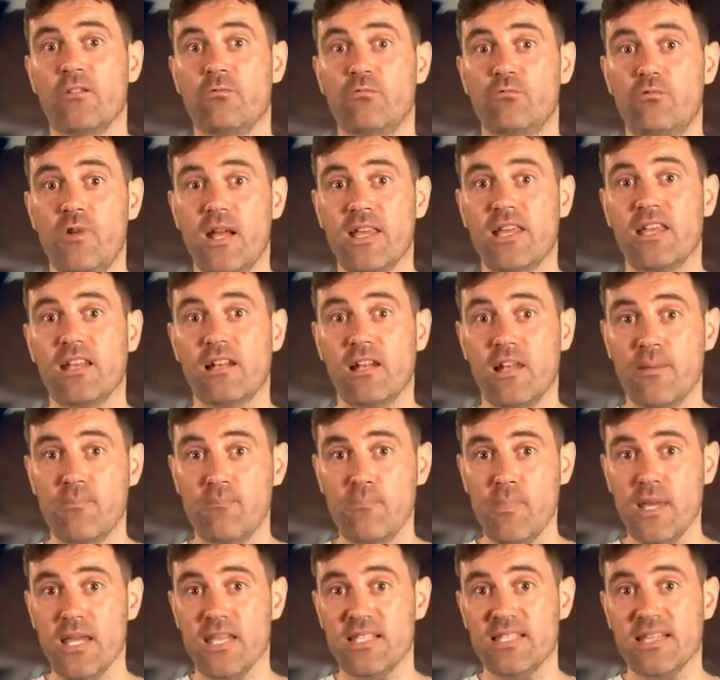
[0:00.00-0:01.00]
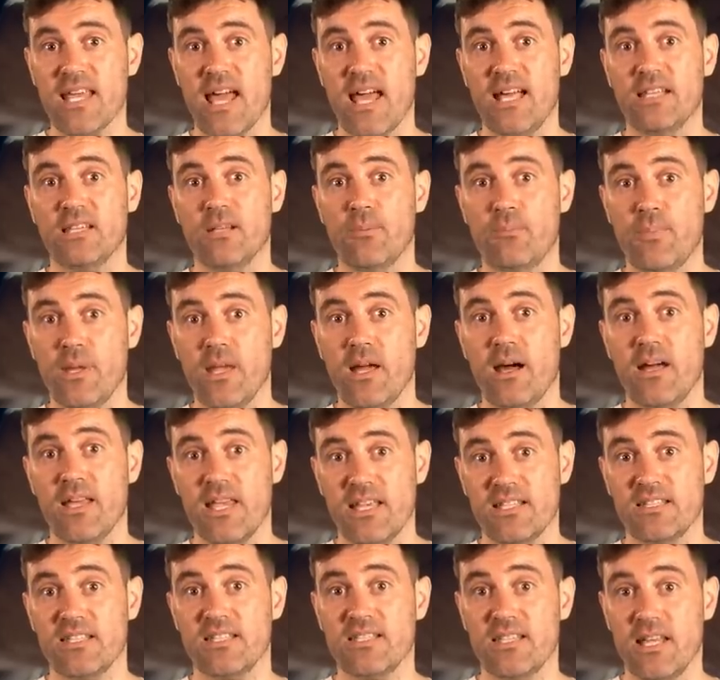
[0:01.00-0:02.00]
regularly meet at the
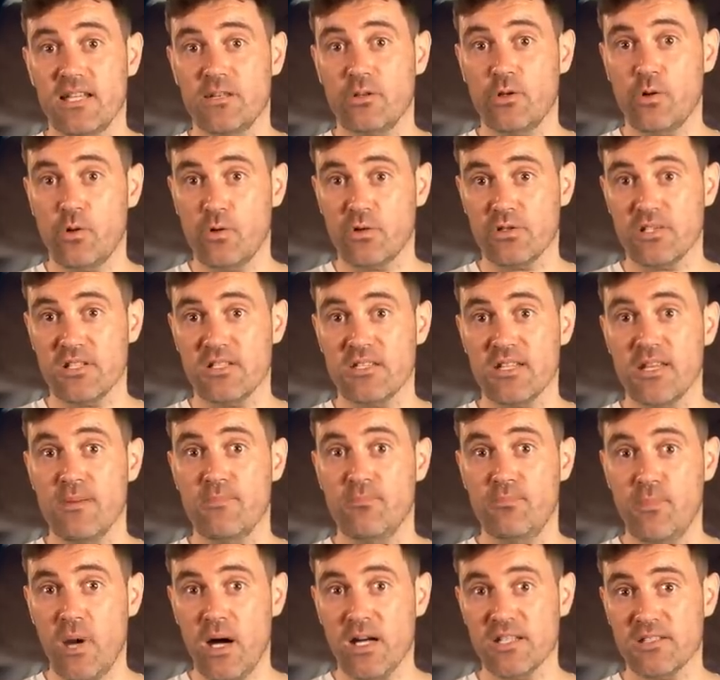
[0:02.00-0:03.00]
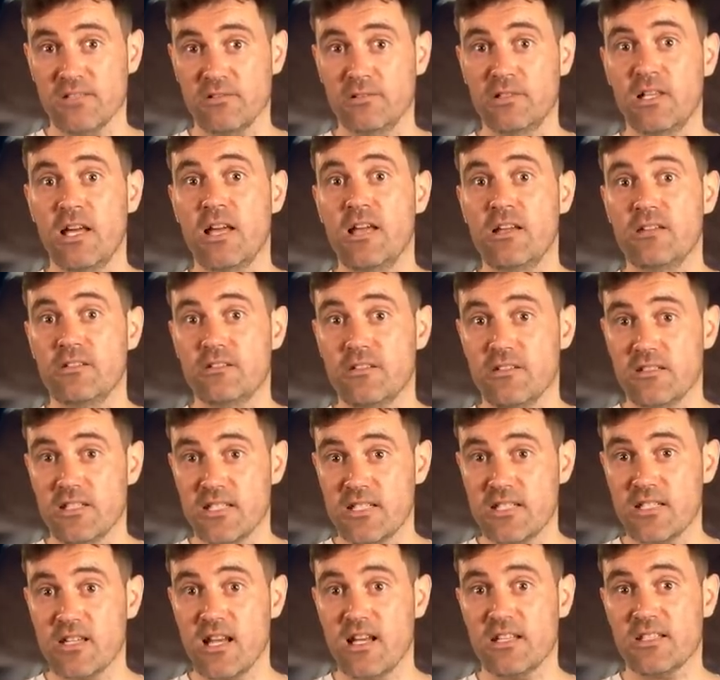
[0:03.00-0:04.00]
BIS's headquarters in Basel to
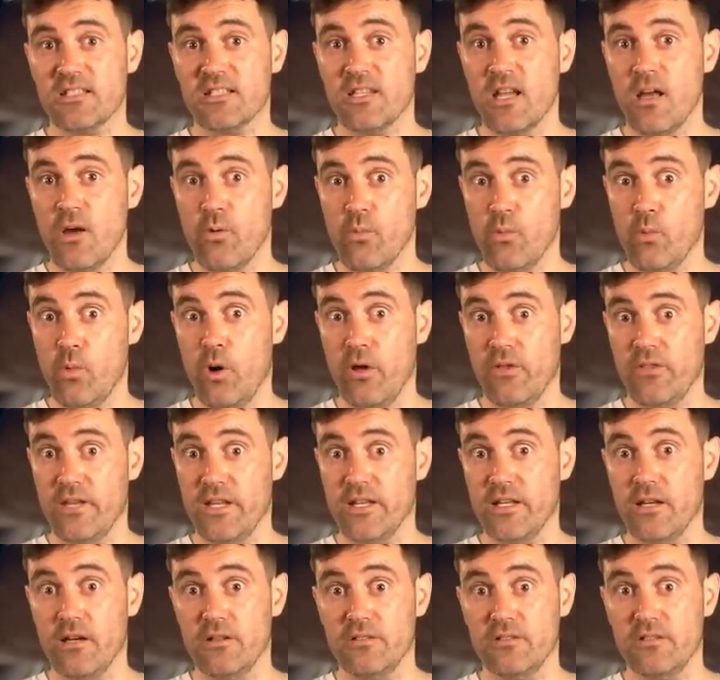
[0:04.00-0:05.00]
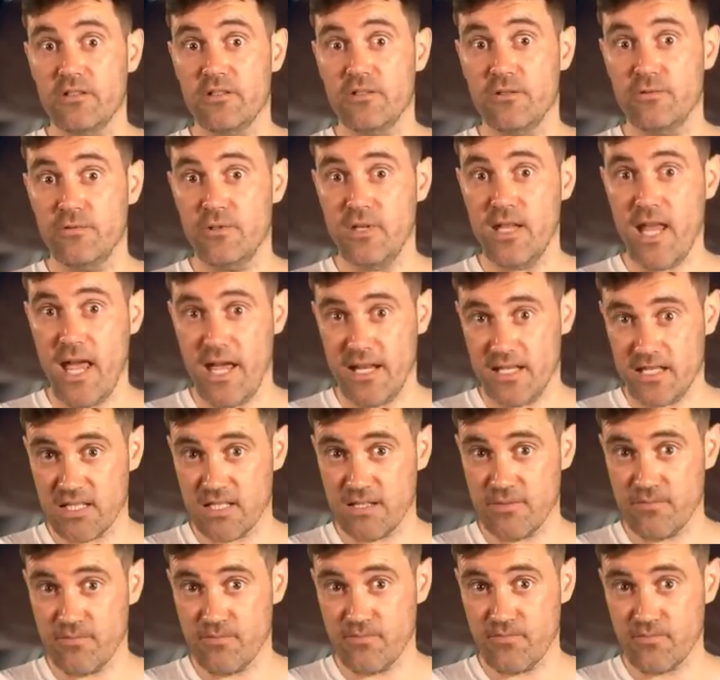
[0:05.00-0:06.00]
discuss what they're going to do
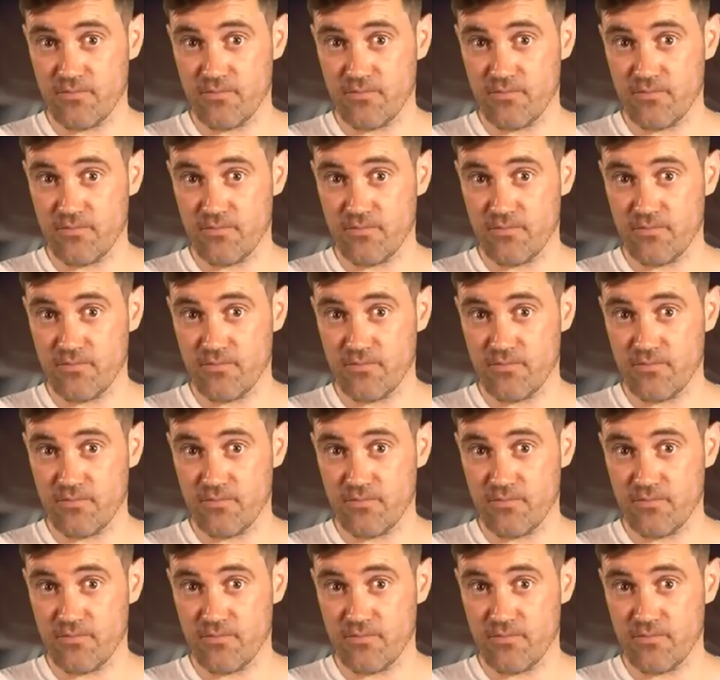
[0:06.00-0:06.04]
next.